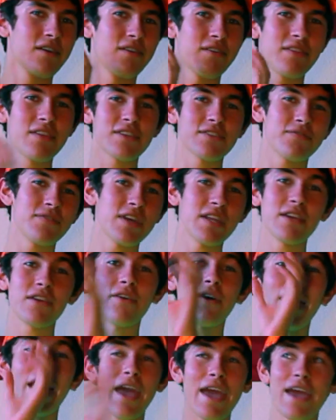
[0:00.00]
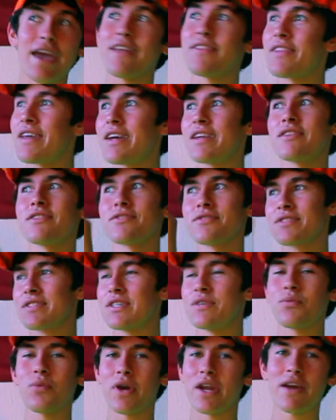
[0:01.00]
this video, and then you'll
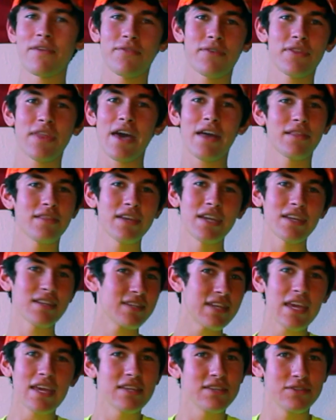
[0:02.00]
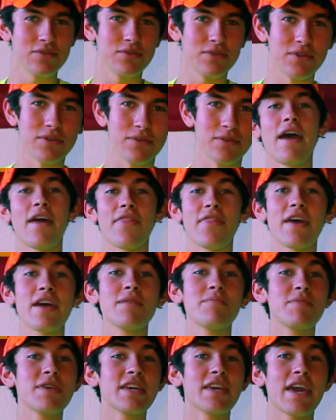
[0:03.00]
see whatever that link takes you to. And
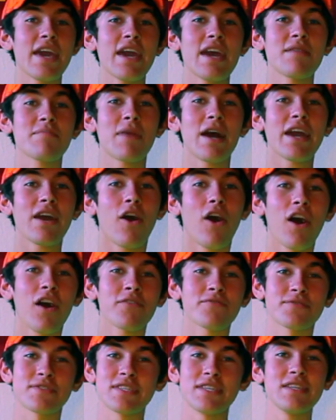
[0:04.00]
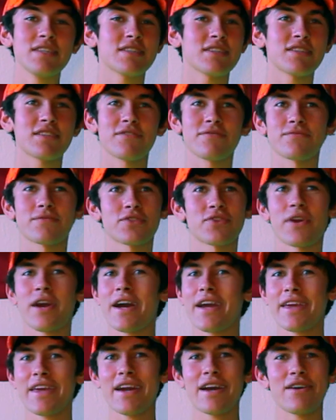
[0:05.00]
then began my off season of
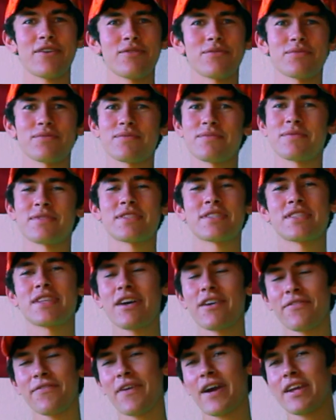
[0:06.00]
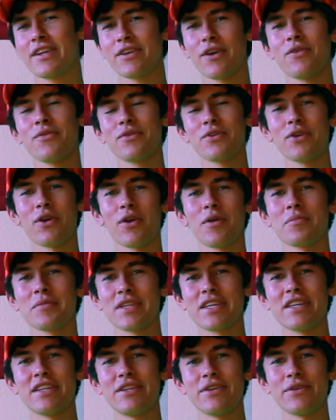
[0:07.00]
trying out stuff I don't
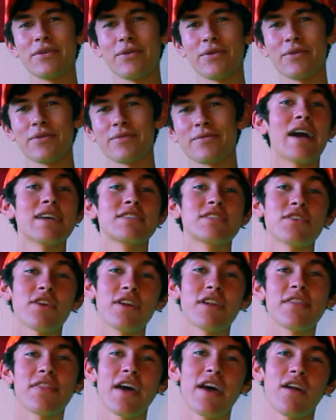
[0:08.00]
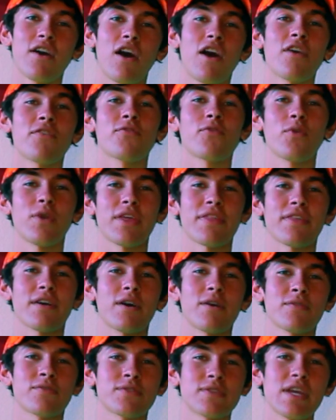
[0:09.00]
normally do. I started that off with
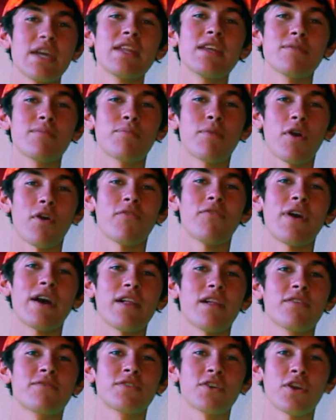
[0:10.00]
a stadium profile of